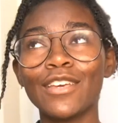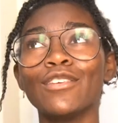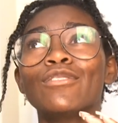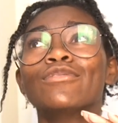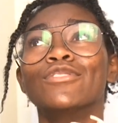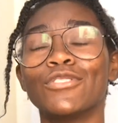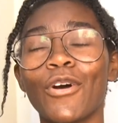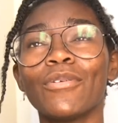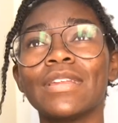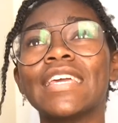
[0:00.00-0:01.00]
you
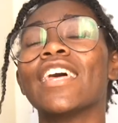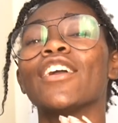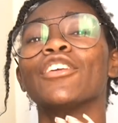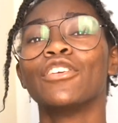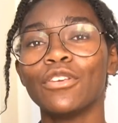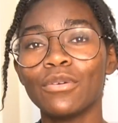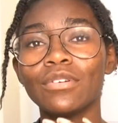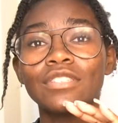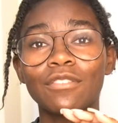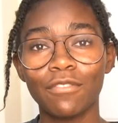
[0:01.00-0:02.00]
don't need a
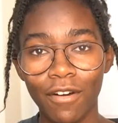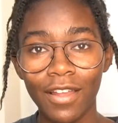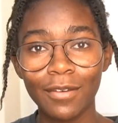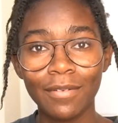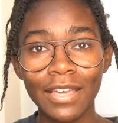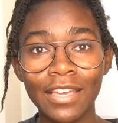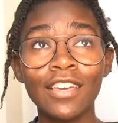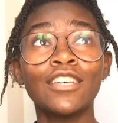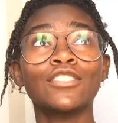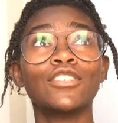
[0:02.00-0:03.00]
huge following
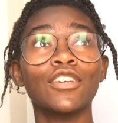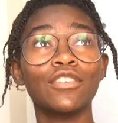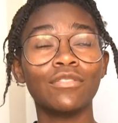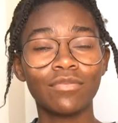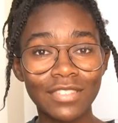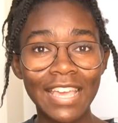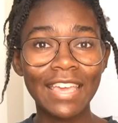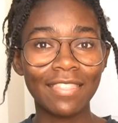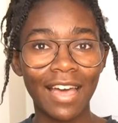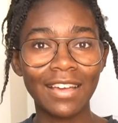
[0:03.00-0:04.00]
to
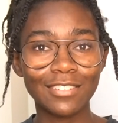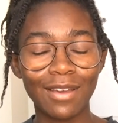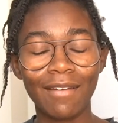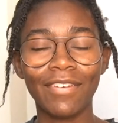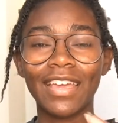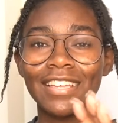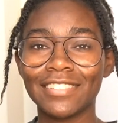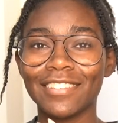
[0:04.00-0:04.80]
take that traffic and